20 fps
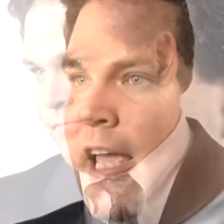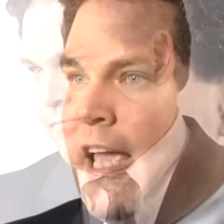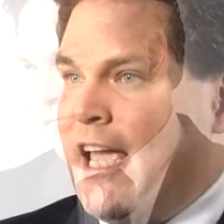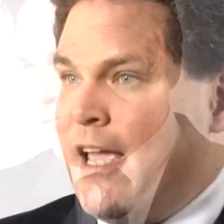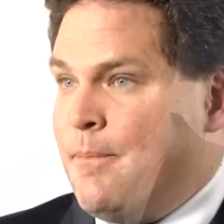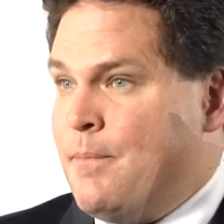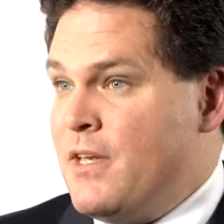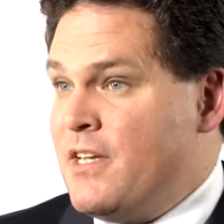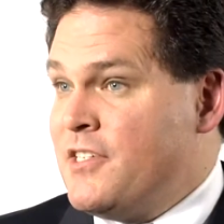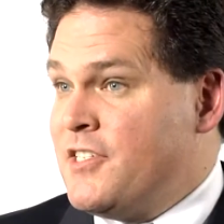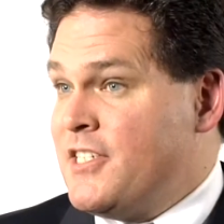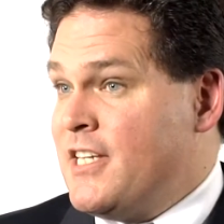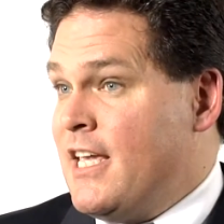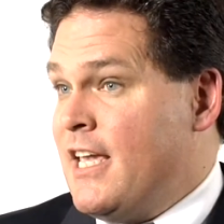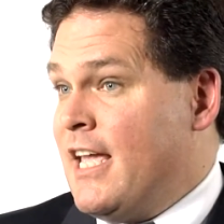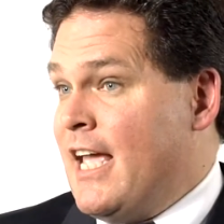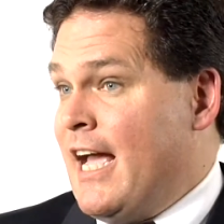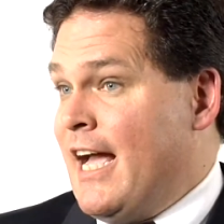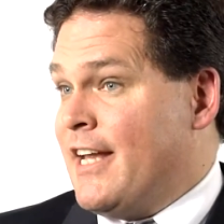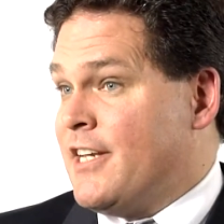
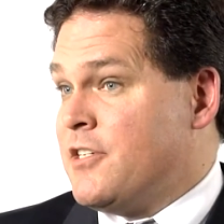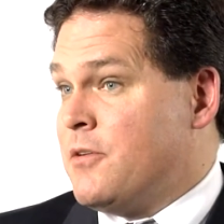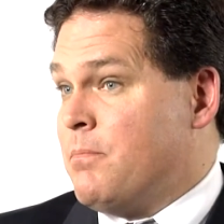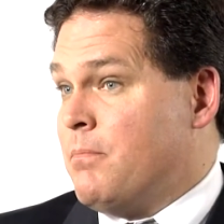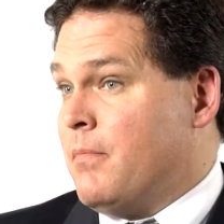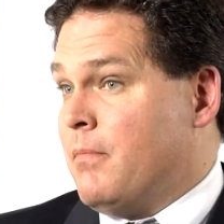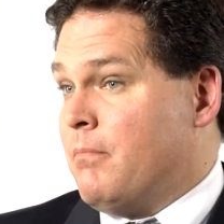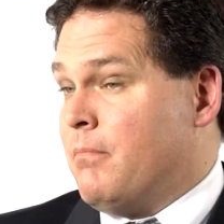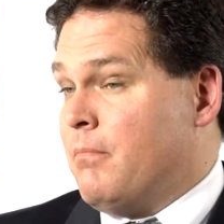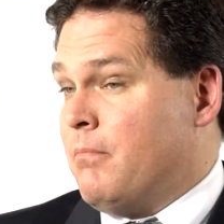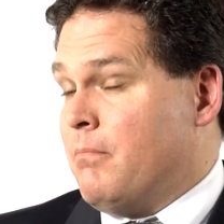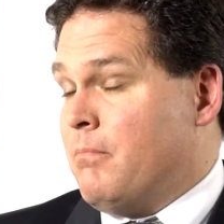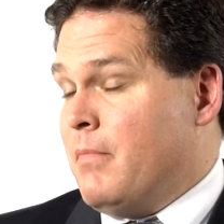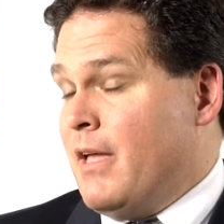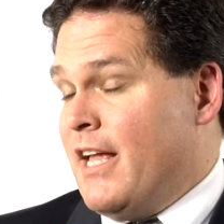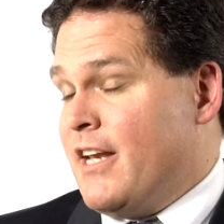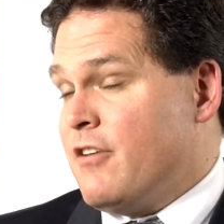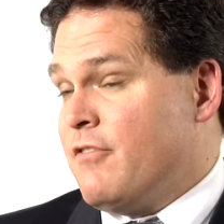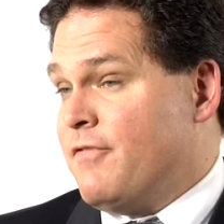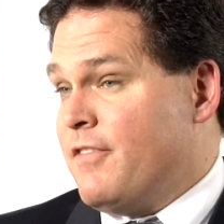APC had to
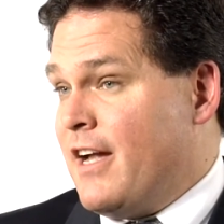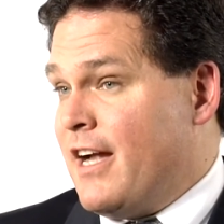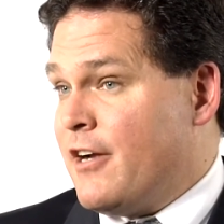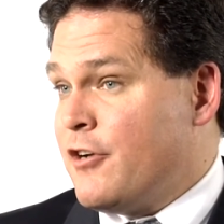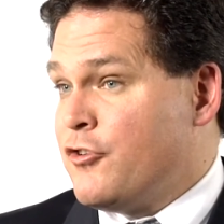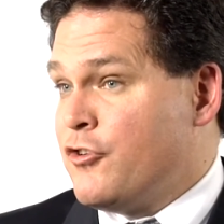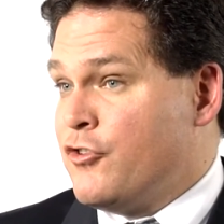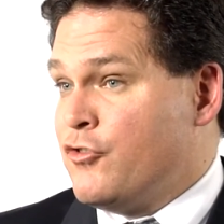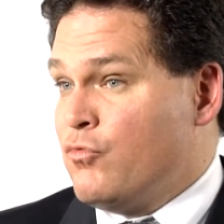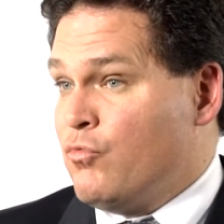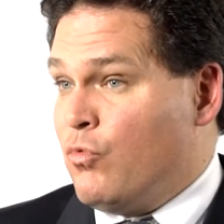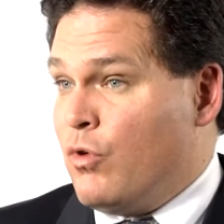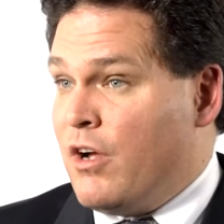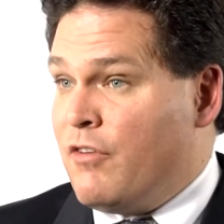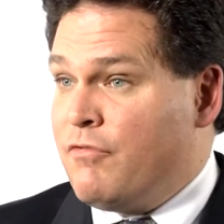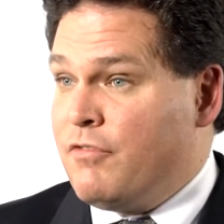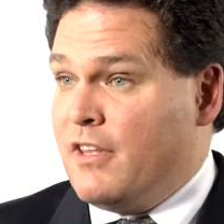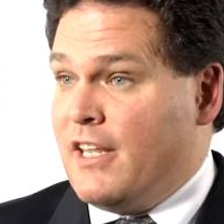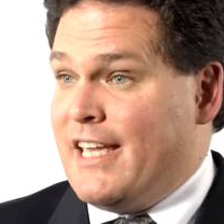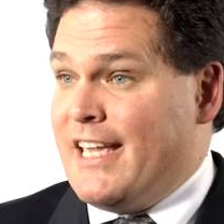manufacture
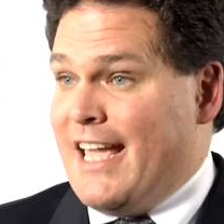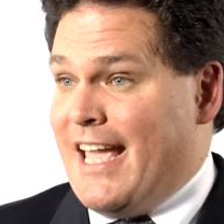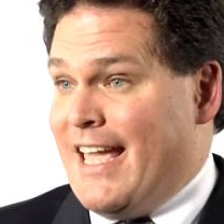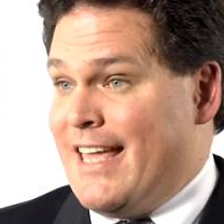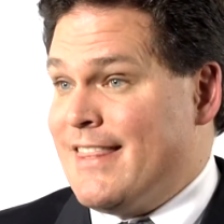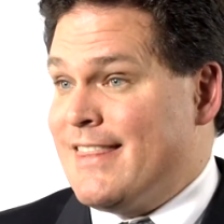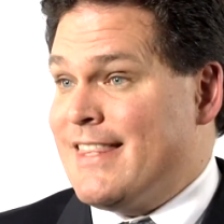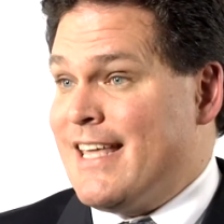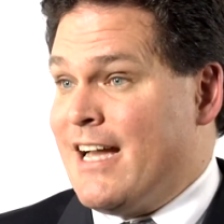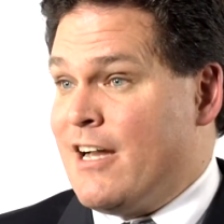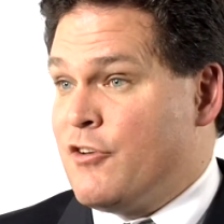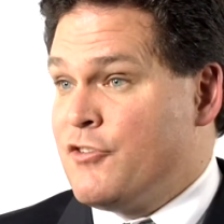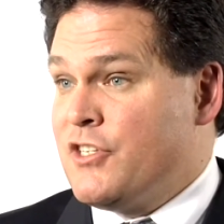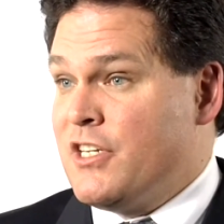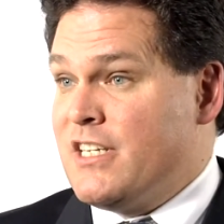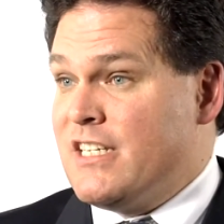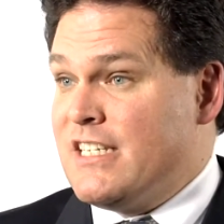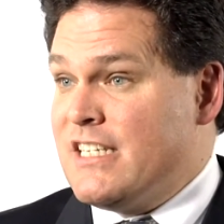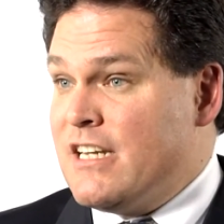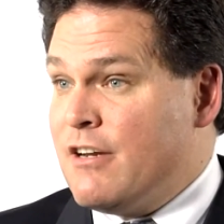roughly
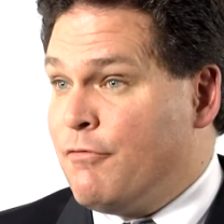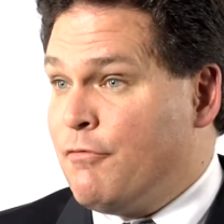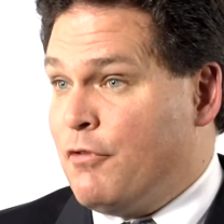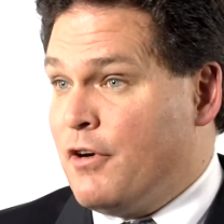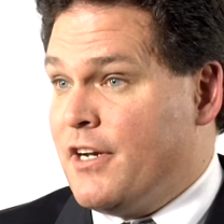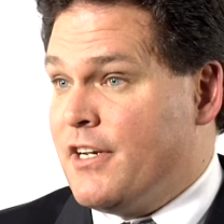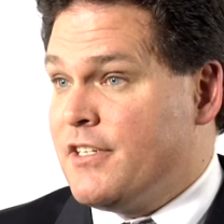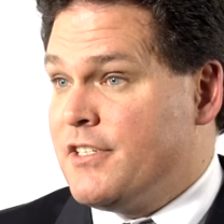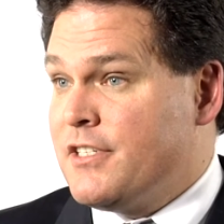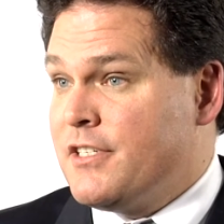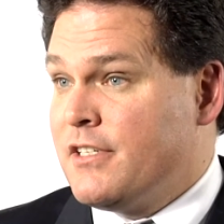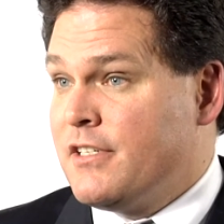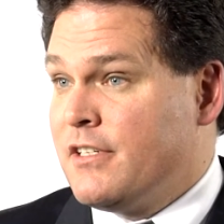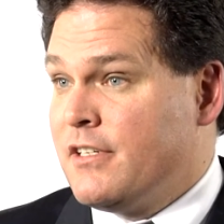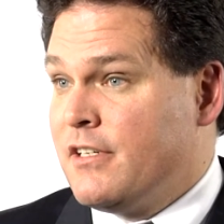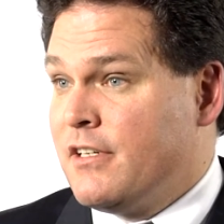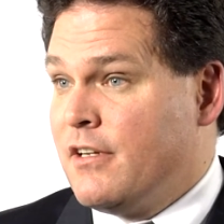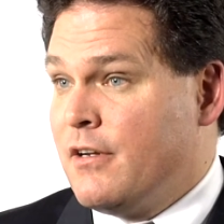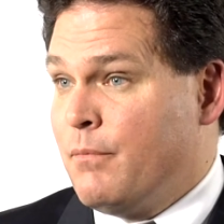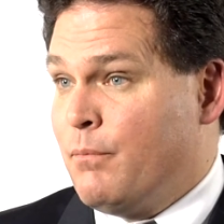8,000 different
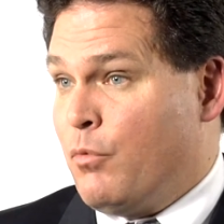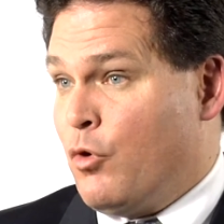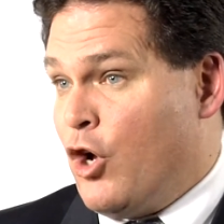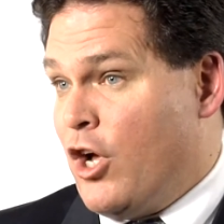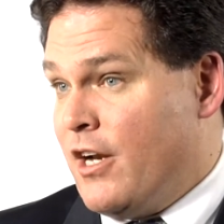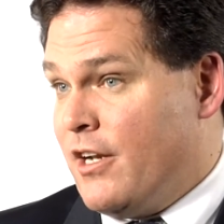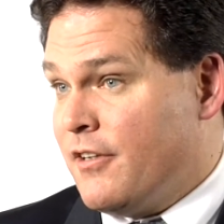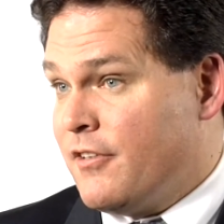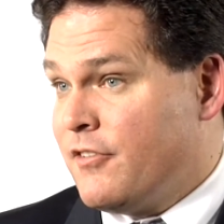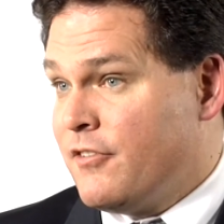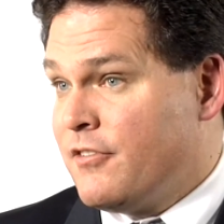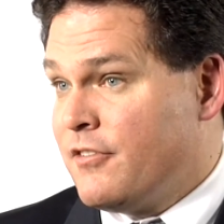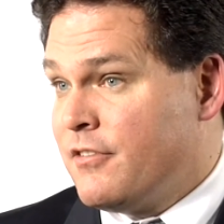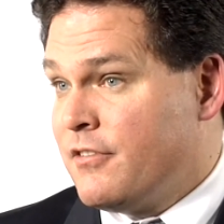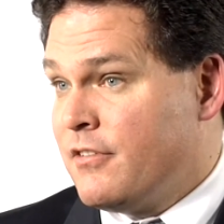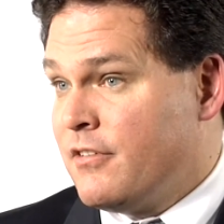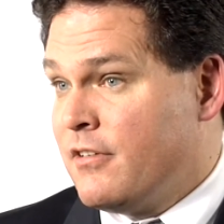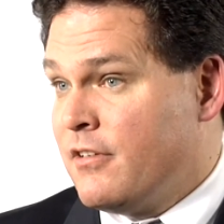products.